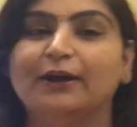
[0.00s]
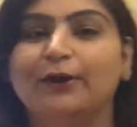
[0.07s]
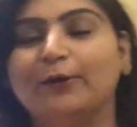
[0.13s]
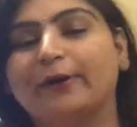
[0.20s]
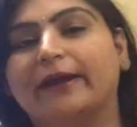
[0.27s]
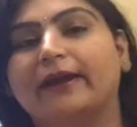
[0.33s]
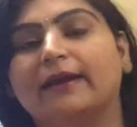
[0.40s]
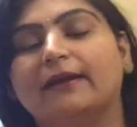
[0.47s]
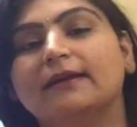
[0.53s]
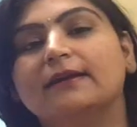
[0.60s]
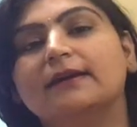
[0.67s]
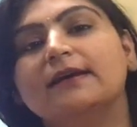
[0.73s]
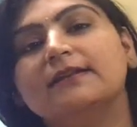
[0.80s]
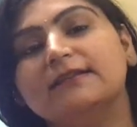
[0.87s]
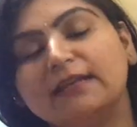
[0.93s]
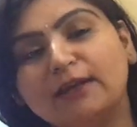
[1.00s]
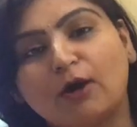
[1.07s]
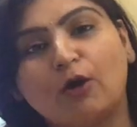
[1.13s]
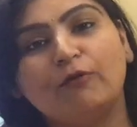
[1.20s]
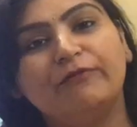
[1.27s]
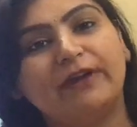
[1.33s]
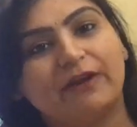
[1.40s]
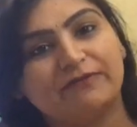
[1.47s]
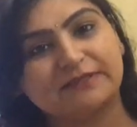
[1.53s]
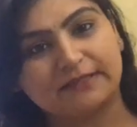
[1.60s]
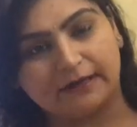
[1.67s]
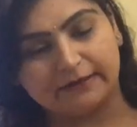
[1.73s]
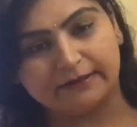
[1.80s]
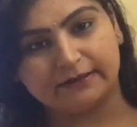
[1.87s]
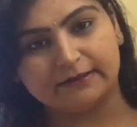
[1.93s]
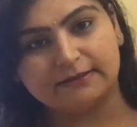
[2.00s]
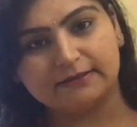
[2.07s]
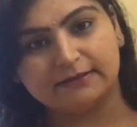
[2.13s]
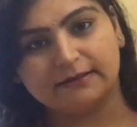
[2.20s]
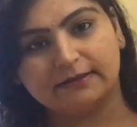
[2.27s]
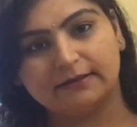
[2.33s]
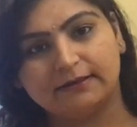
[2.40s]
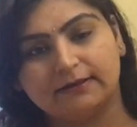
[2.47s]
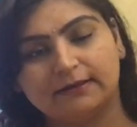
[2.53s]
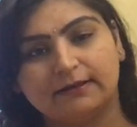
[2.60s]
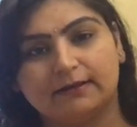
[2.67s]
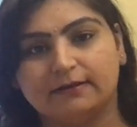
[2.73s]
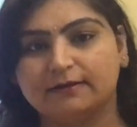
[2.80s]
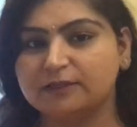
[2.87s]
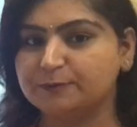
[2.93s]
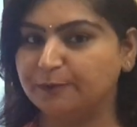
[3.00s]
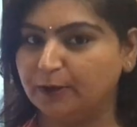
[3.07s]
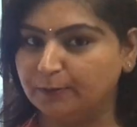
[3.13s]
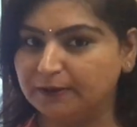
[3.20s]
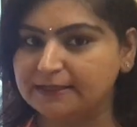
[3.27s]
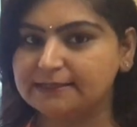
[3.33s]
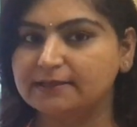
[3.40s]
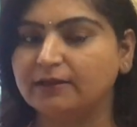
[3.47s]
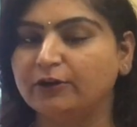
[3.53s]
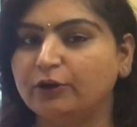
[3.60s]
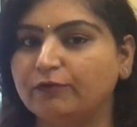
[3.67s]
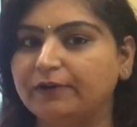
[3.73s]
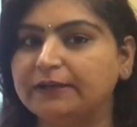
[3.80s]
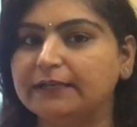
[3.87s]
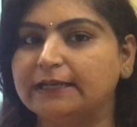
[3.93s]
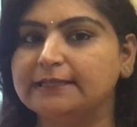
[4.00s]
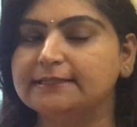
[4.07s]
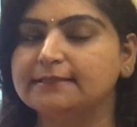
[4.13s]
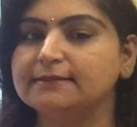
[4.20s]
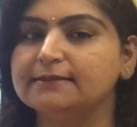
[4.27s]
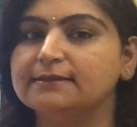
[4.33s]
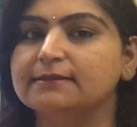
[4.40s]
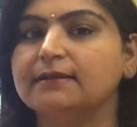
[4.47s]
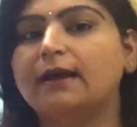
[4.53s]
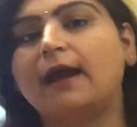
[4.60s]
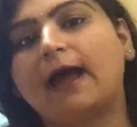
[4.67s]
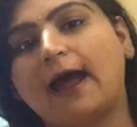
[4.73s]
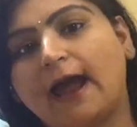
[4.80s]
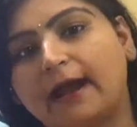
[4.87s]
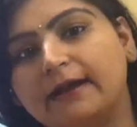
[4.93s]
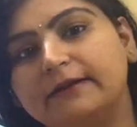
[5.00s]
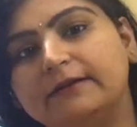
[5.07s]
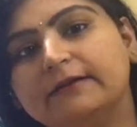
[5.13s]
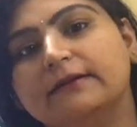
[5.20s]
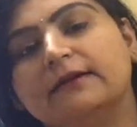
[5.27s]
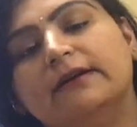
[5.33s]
Okay, till now we have studied Spearman's theory of intelligence and